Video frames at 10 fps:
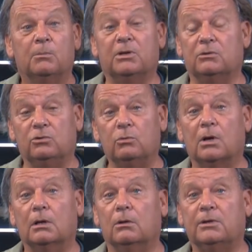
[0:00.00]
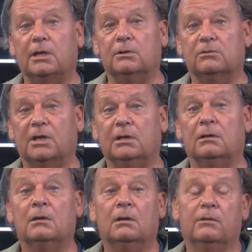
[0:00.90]
But you do want to locate your tank,
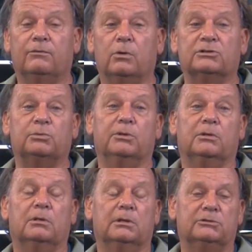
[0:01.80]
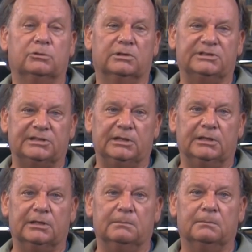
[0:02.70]
of course, where you're going to enjoy
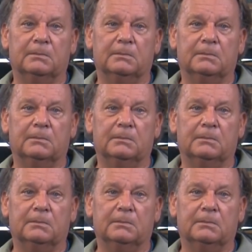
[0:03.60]
seeing it,